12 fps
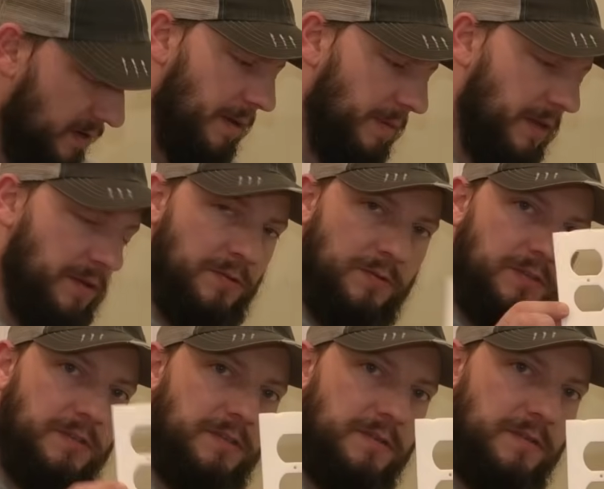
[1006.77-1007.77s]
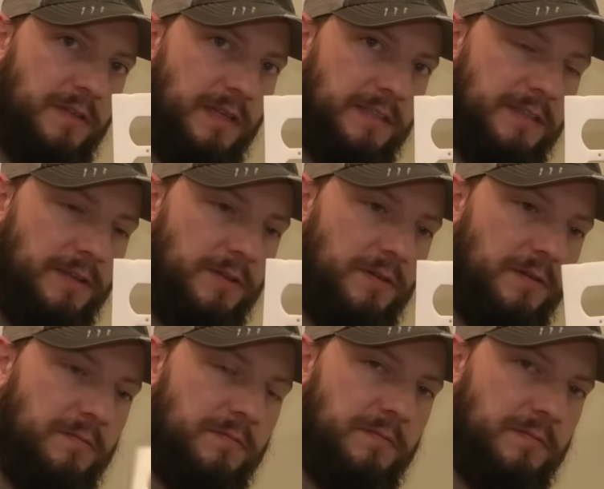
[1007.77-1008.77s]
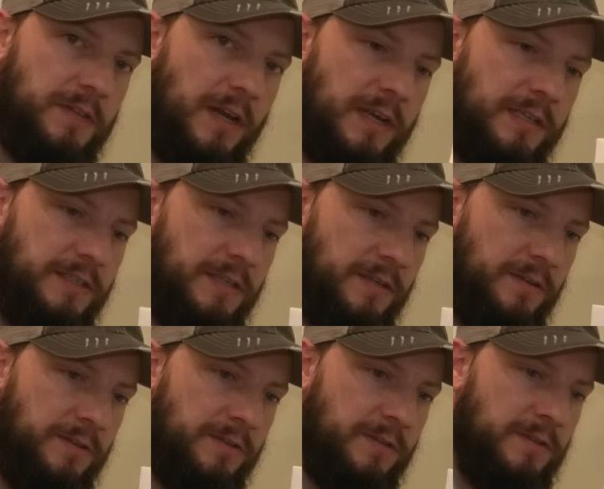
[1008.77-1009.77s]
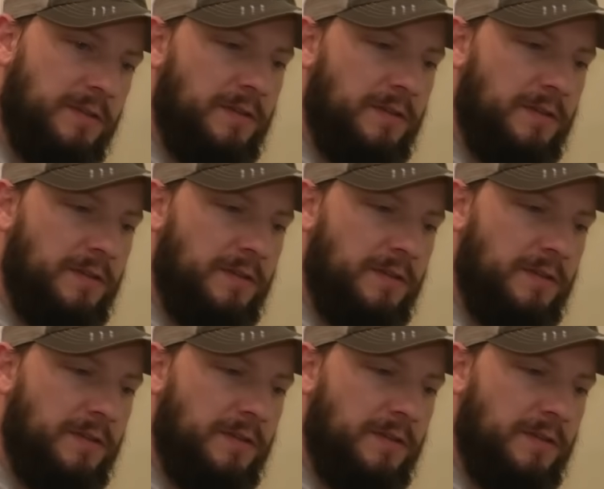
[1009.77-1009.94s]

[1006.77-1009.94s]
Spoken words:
I'm gonna use these little socket sealers.